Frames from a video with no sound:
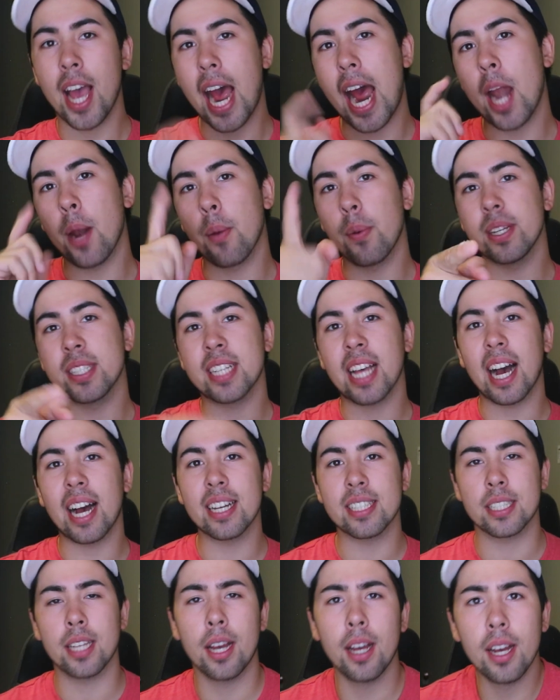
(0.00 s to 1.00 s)
Anyways,
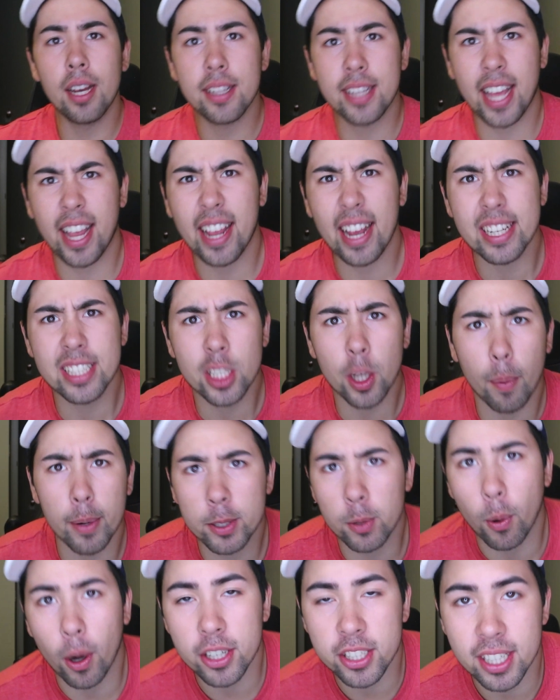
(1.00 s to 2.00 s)
guys, thank you guys so much
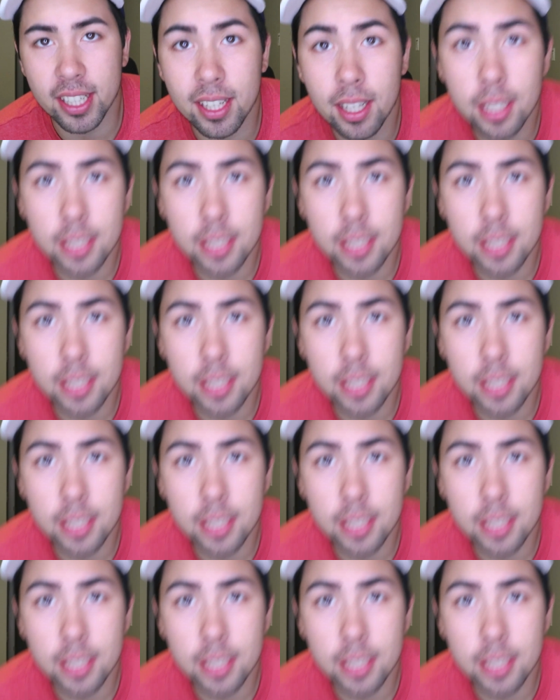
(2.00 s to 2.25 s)
for watching.